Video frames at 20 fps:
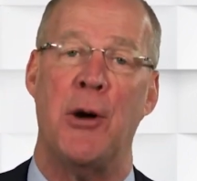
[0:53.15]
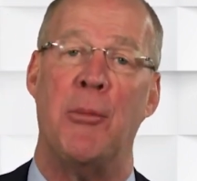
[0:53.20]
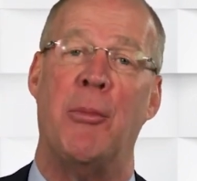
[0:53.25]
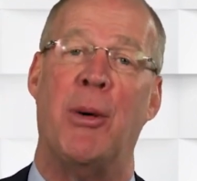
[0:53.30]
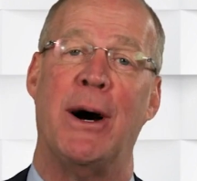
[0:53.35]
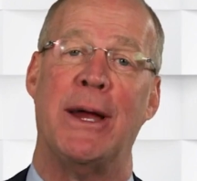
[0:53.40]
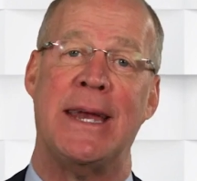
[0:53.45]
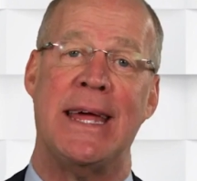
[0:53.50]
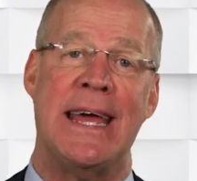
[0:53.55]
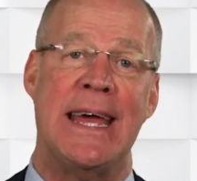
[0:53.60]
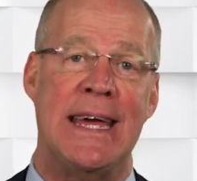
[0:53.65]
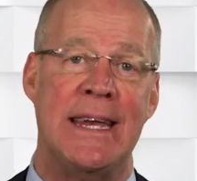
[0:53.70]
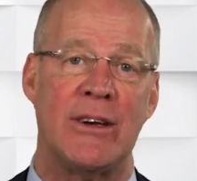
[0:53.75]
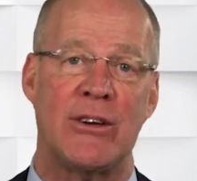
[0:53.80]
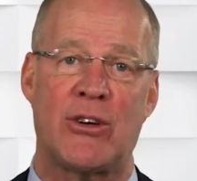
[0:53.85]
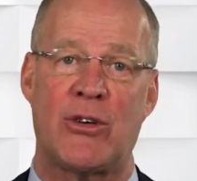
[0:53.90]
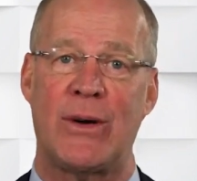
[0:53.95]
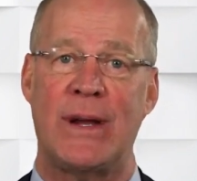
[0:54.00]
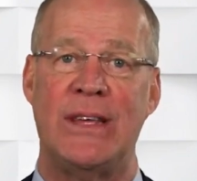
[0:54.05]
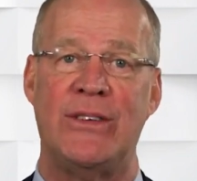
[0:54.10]
but
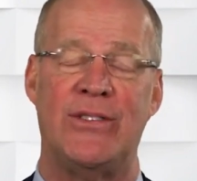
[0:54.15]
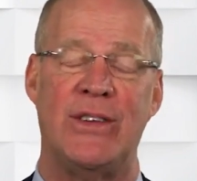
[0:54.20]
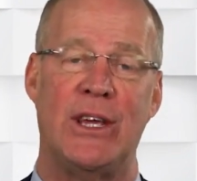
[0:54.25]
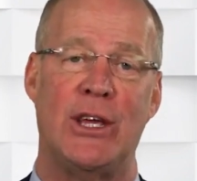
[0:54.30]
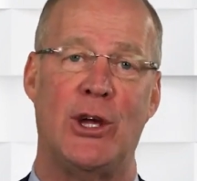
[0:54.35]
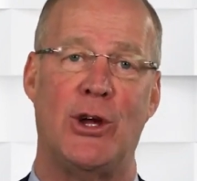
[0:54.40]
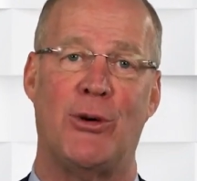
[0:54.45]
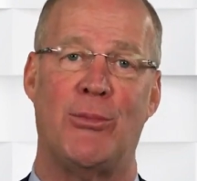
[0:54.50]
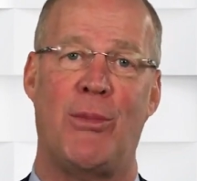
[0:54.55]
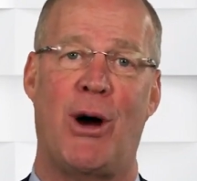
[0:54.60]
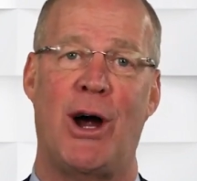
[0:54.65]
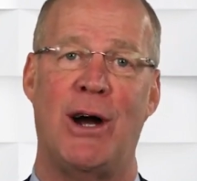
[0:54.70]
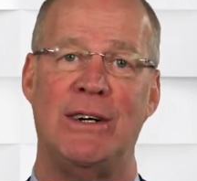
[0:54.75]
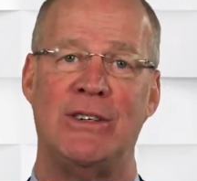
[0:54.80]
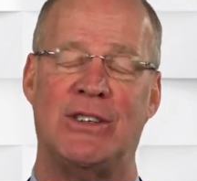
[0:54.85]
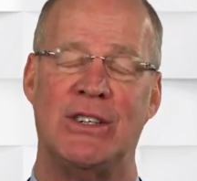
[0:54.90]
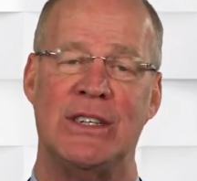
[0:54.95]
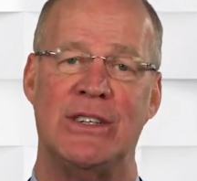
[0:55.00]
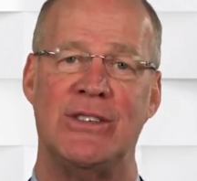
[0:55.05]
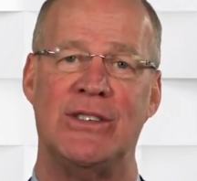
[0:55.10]
increasing your
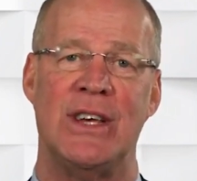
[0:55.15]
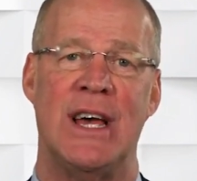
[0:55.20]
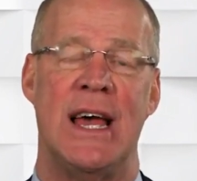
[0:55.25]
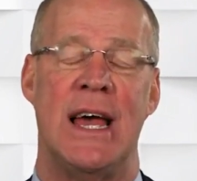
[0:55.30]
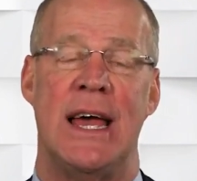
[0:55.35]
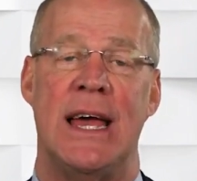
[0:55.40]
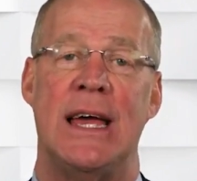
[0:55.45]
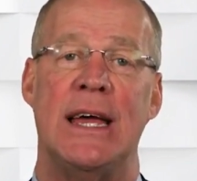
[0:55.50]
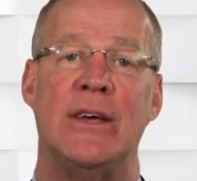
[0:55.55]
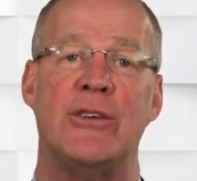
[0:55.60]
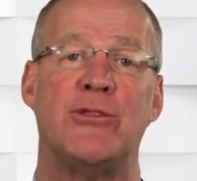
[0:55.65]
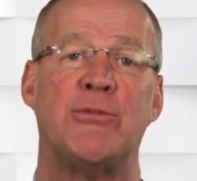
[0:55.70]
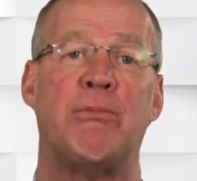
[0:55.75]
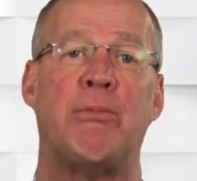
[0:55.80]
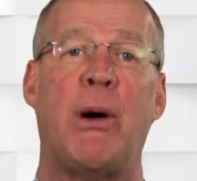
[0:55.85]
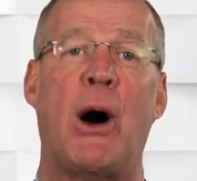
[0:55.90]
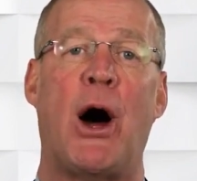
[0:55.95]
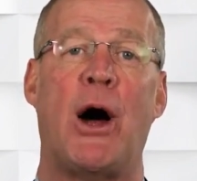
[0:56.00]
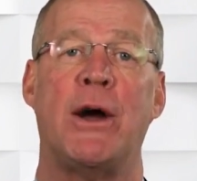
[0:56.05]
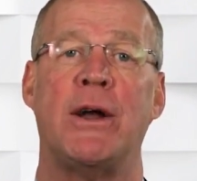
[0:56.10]
margins is
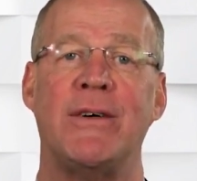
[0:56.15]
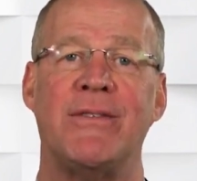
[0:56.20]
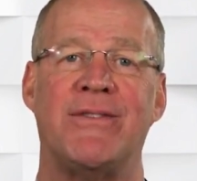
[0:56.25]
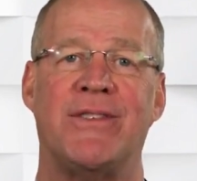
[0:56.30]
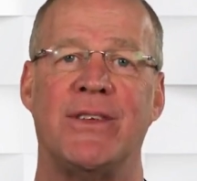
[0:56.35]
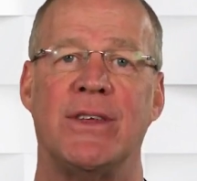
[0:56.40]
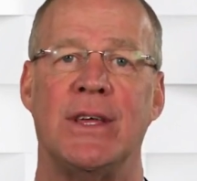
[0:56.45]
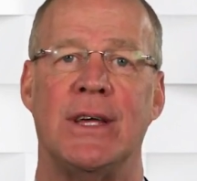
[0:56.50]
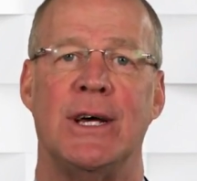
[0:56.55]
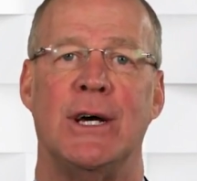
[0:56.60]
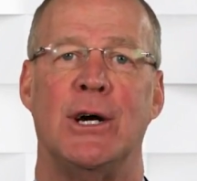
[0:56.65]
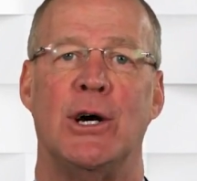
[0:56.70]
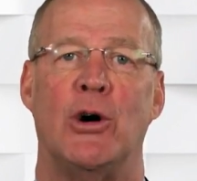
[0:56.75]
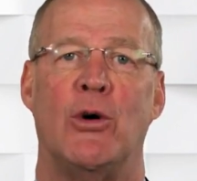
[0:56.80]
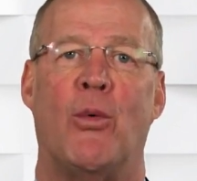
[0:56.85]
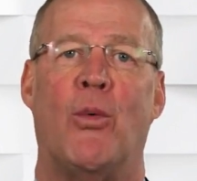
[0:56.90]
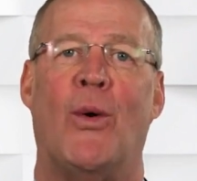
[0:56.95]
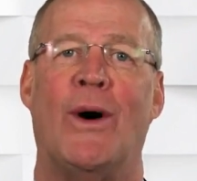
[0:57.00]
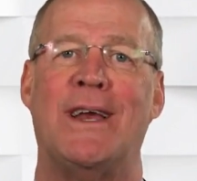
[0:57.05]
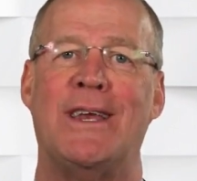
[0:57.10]
part of
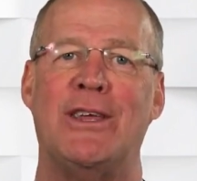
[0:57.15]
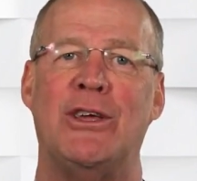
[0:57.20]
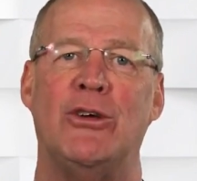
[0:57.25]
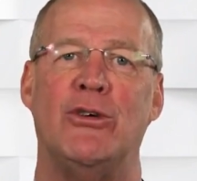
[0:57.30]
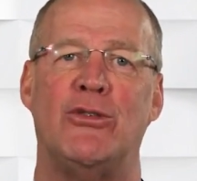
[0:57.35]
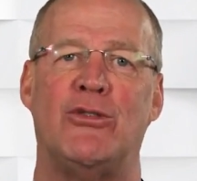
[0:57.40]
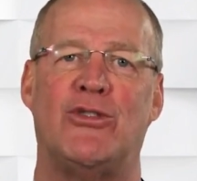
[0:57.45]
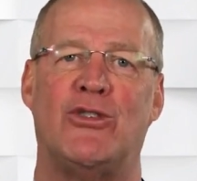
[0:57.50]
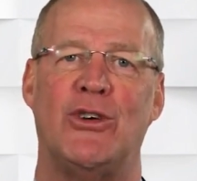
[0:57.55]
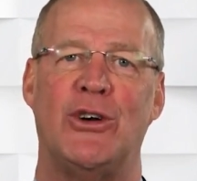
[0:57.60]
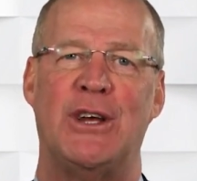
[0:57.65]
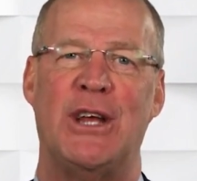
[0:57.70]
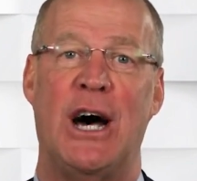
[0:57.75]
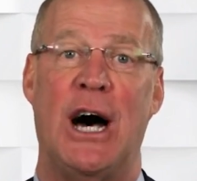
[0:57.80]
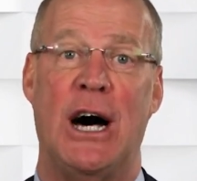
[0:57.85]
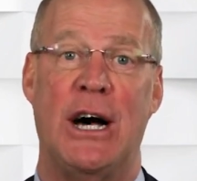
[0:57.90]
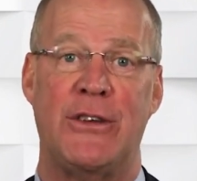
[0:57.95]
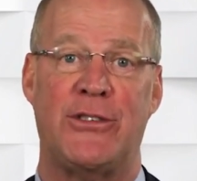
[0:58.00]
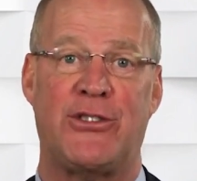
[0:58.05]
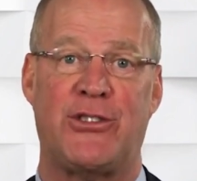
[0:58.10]
what you should
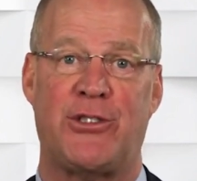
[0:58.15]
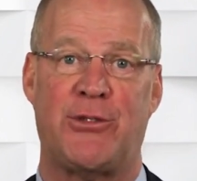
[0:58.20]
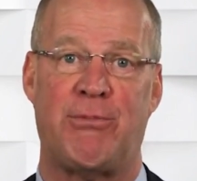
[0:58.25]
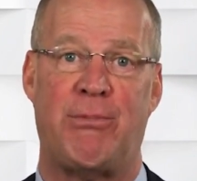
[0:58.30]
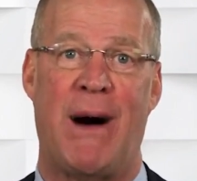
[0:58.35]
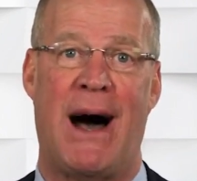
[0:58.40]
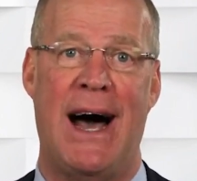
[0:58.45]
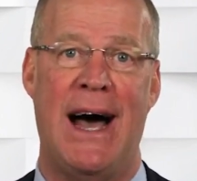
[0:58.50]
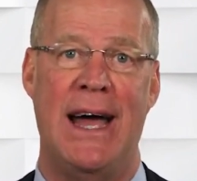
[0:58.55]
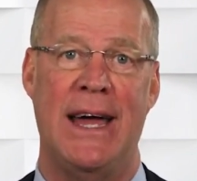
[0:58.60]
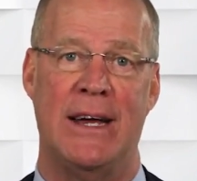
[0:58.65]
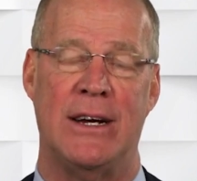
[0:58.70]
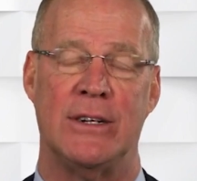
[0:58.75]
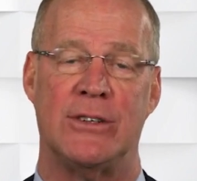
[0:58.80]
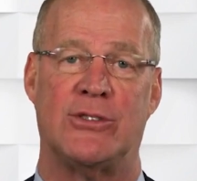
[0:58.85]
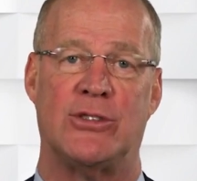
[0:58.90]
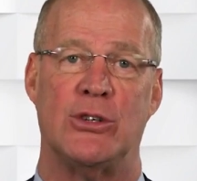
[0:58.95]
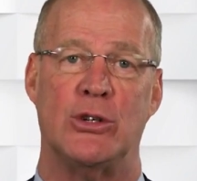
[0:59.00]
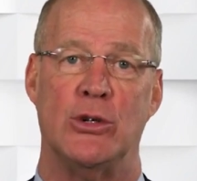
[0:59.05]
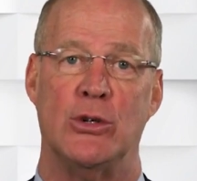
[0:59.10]

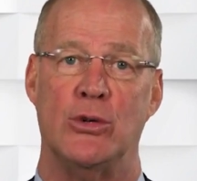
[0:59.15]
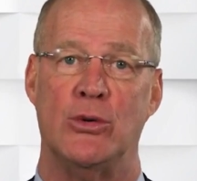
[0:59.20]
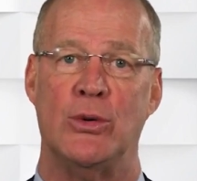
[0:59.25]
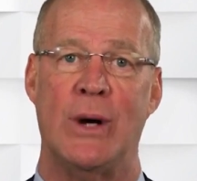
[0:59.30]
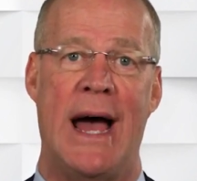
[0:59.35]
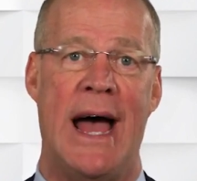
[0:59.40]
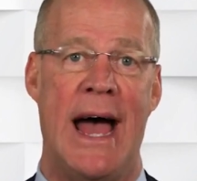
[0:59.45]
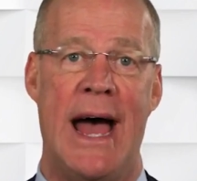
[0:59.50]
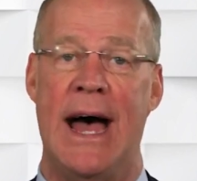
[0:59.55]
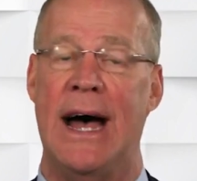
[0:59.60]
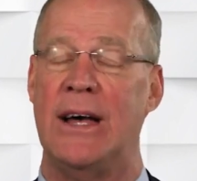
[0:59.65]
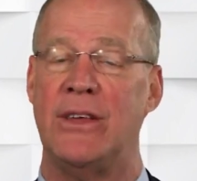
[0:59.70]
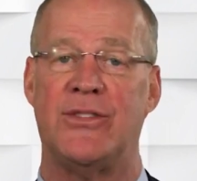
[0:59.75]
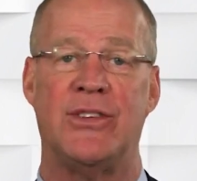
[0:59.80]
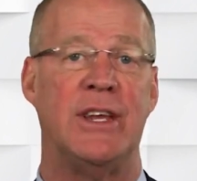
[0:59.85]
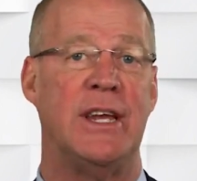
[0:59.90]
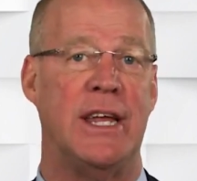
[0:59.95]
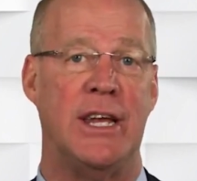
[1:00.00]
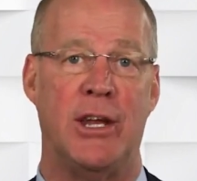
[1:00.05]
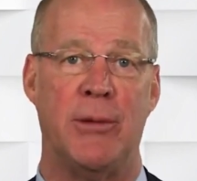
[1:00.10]
aspire to
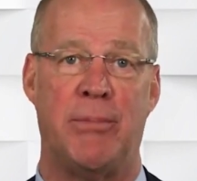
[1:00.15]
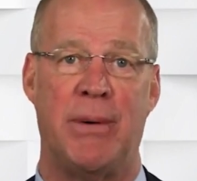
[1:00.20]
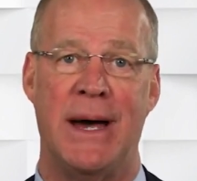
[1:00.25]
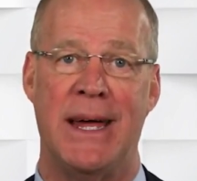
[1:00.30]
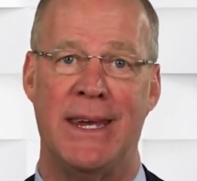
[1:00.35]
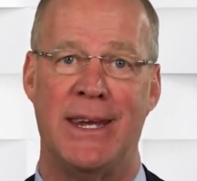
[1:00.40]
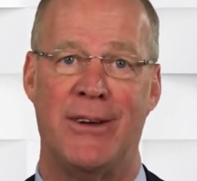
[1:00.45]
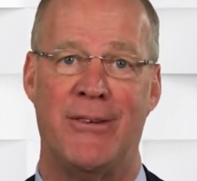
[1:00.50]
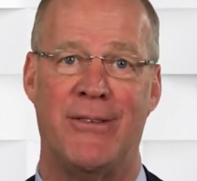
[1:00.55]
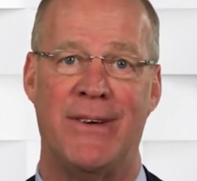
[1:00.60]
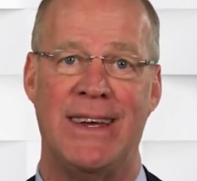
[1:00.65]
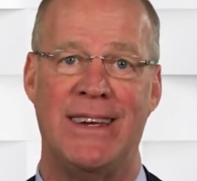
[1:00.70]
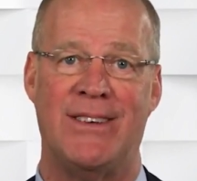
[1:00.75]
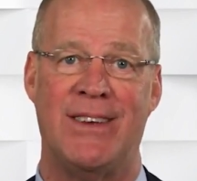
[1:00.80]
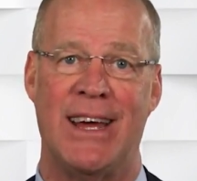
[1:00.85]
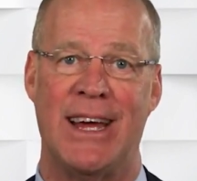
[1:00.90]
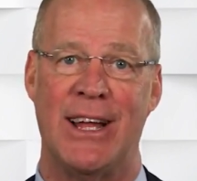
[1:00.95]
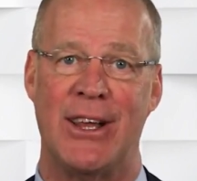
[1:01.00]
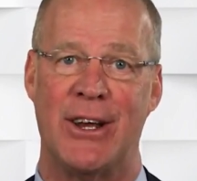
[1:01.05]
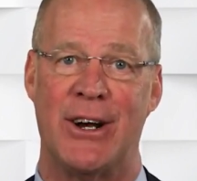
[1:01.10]
as an independent
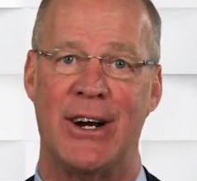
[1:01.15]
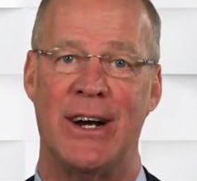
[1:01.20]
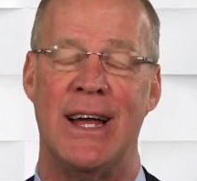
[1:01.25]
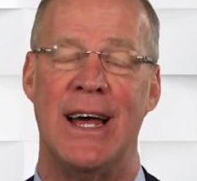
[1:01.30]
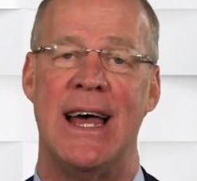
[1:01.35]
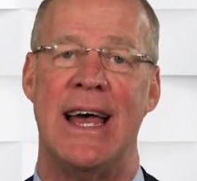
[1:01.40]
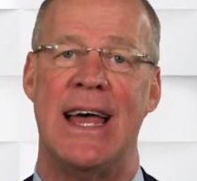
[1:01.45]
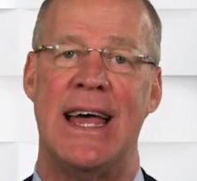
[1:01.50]
retailer.